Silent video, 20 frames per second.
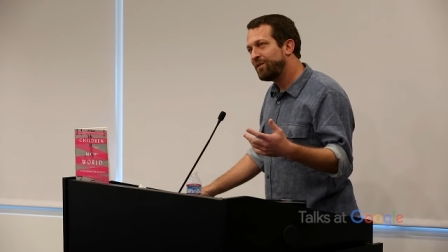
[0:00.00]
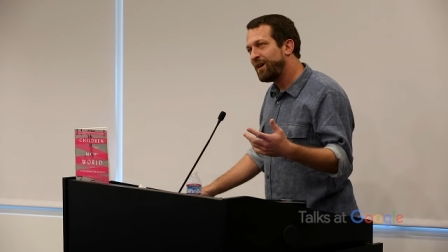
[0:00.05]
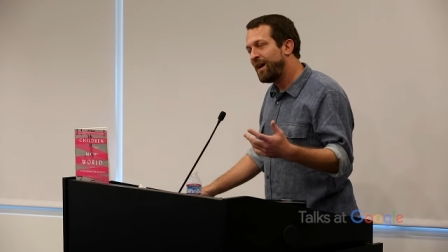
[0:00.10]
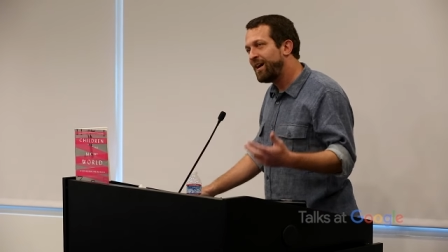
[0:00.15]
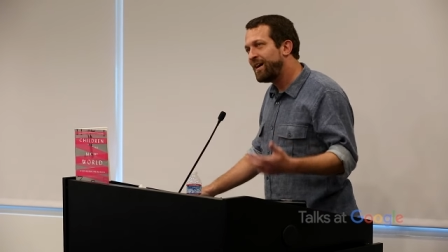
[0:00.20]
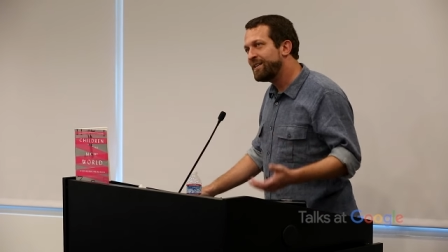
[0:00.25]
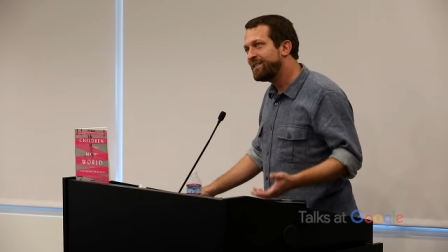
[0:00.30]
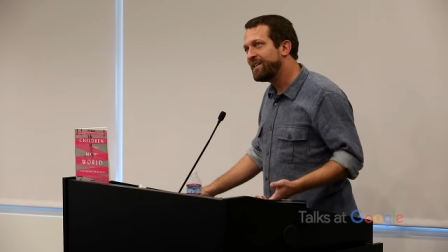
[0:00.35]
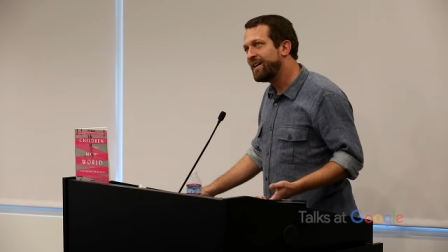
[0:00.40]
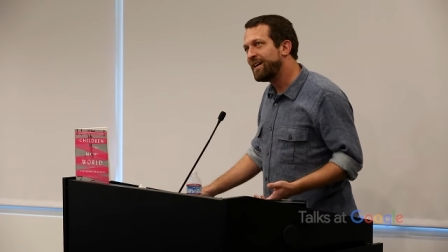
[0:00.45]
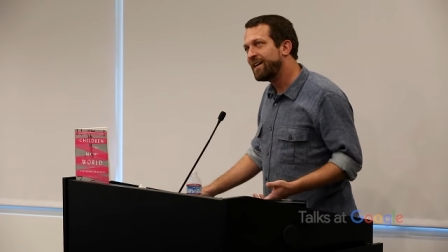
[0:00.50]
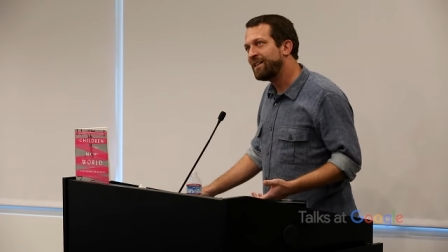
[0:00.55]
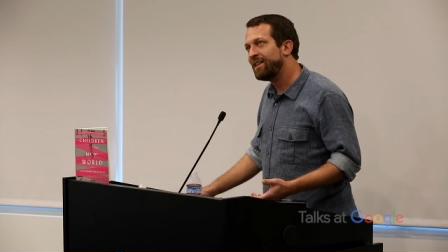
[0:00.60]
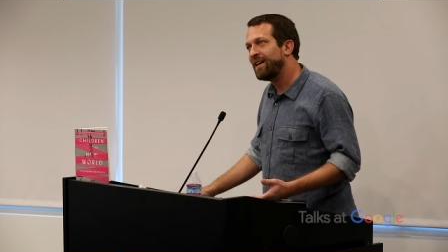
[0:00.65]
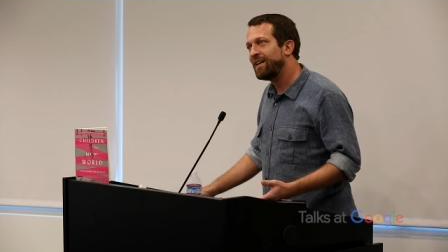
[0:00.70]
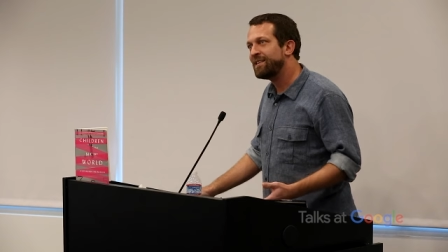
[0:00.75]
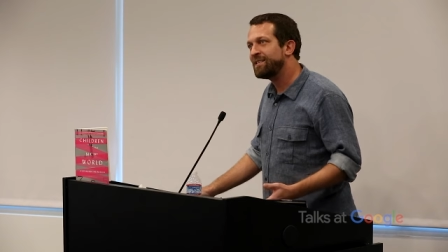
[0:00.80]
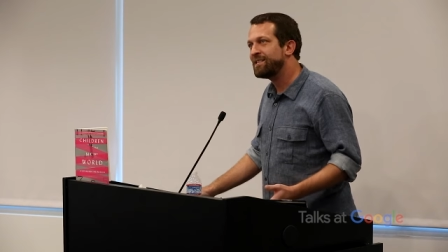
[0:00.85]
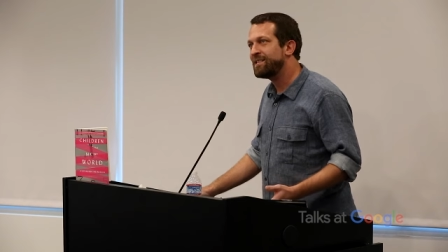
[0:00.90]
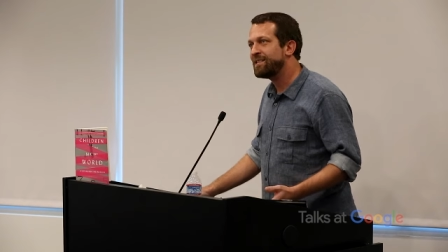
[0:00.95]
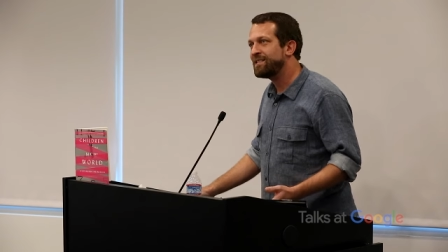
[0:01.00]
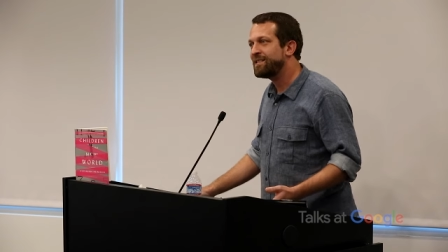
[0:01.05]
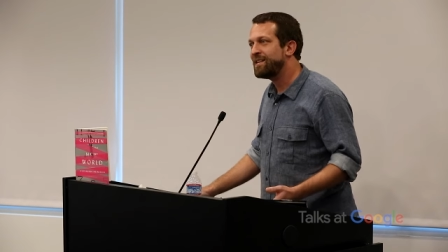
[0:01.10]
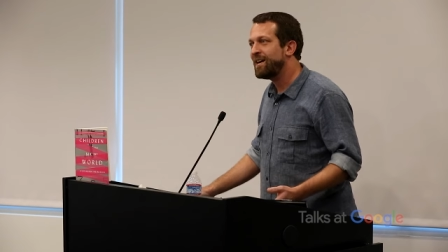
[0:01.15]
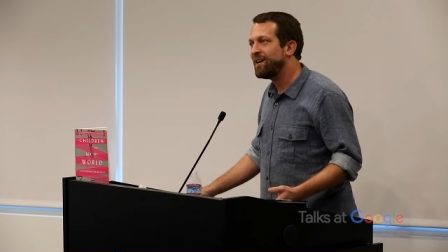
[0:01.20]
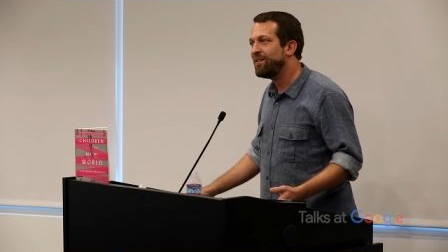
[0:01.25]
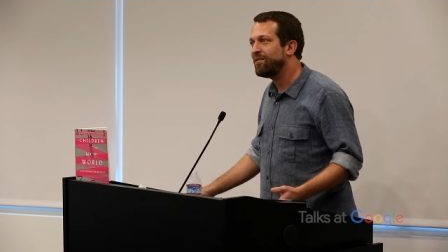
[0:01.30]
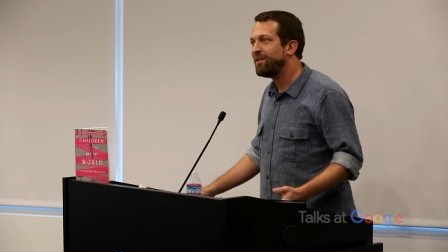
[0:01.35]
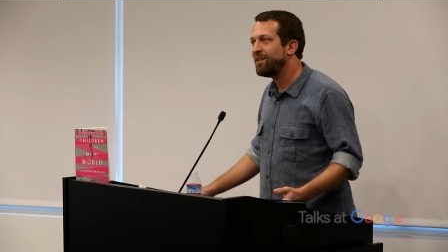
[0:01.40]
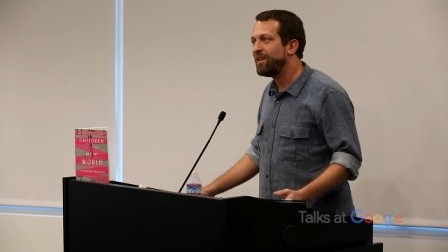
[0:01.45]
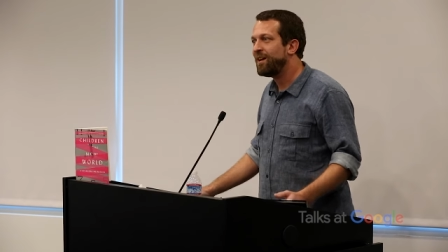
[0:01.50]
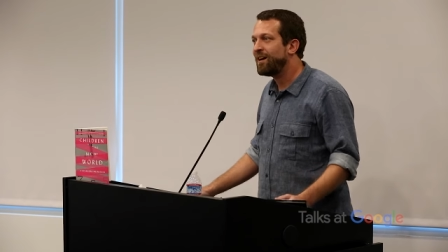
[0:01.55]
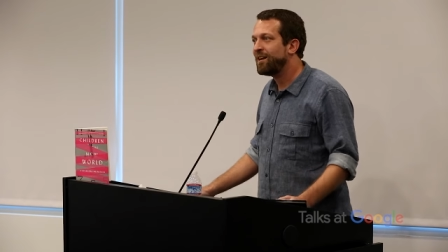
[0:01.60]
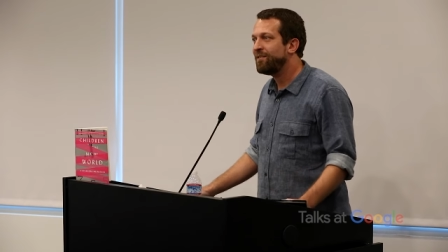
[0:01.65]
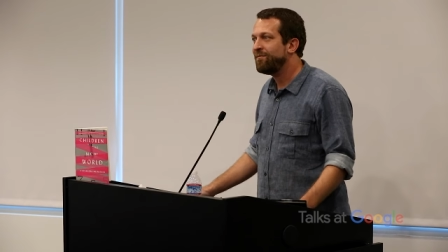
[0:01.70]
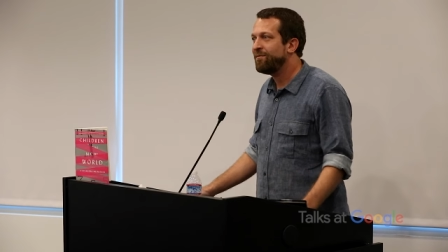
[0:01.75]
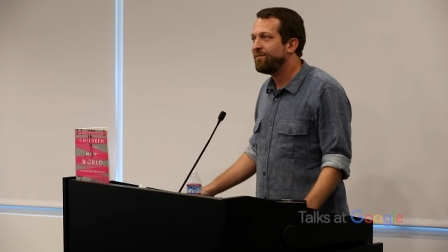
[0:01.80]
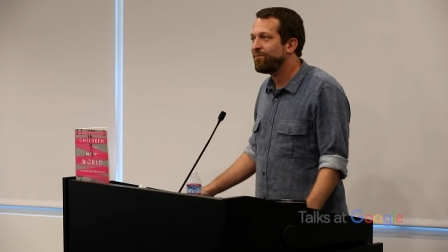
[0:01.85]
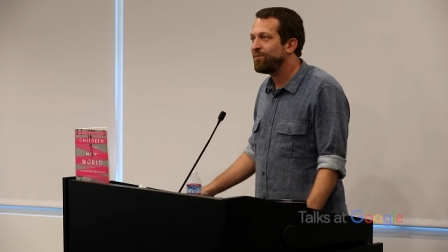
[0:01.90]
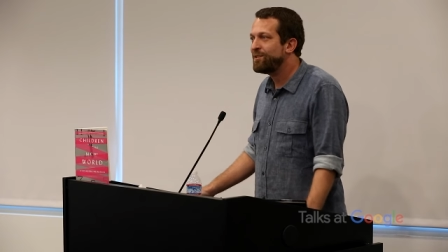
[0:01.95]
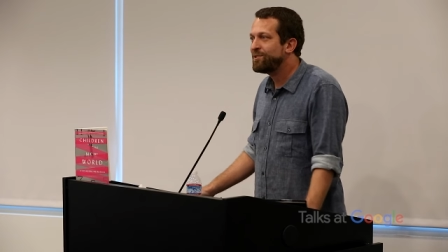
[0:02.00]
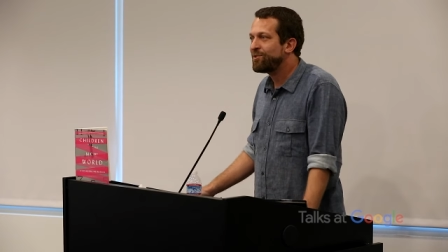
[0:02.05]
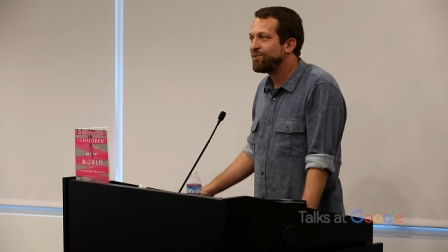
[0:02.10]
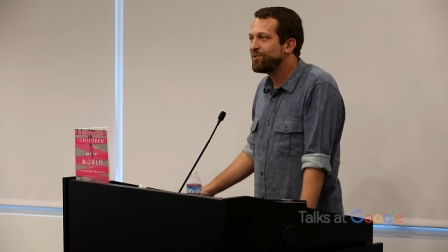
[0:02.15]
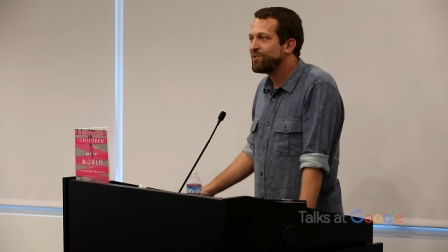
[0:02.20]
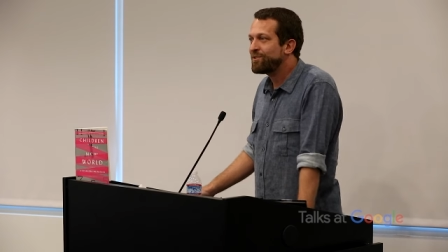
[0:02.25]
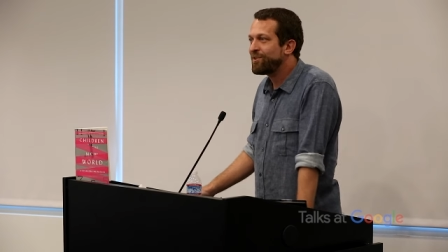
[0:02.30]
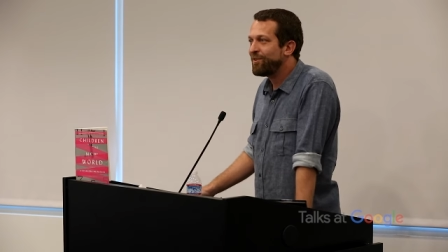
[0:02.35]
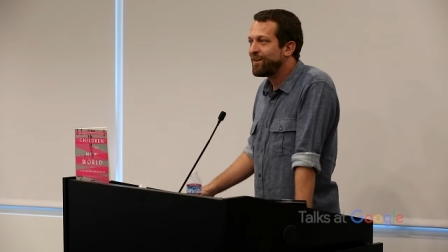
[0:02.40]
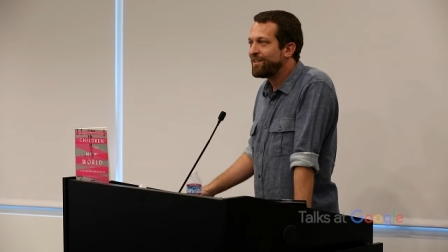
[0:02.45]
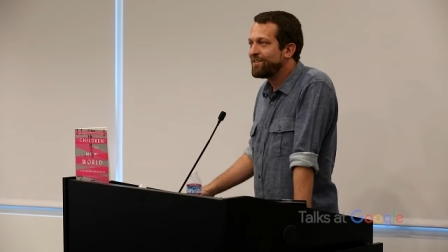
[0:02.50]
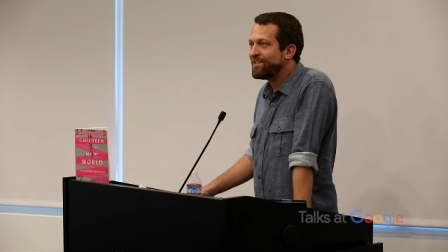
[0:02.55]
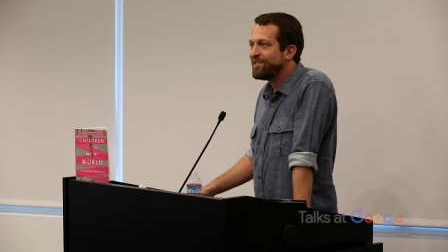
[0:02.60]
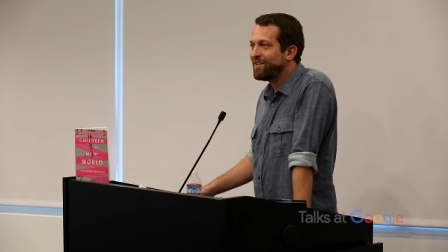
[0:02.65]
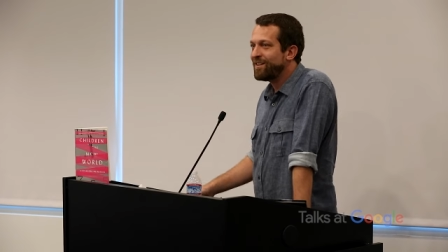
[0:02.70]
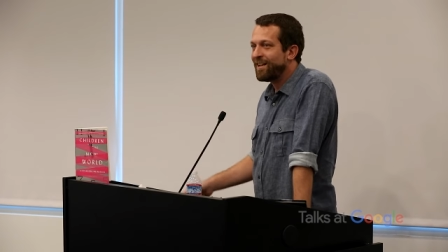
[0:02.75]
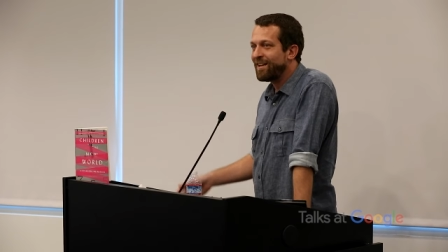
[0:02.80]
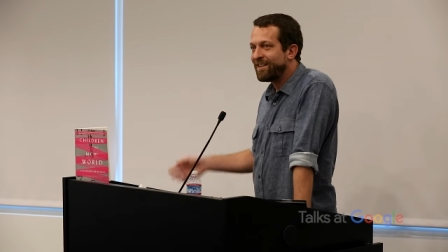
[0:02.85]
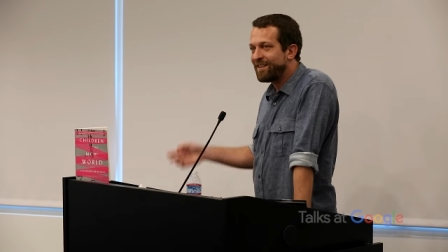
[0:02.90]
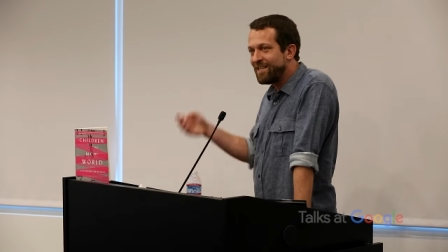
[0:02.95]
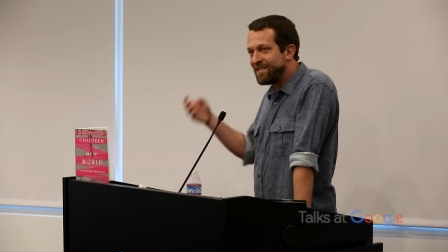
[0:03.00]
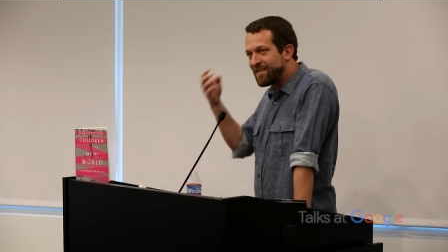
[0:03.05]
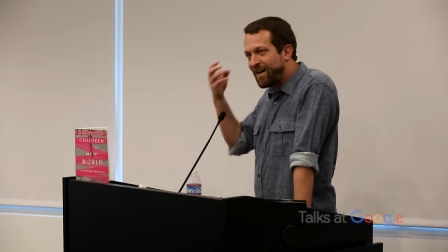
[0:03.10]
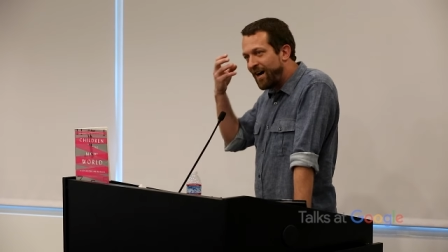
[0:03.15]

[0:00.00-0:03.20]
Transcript: contact lenses now a lot of research is going into like these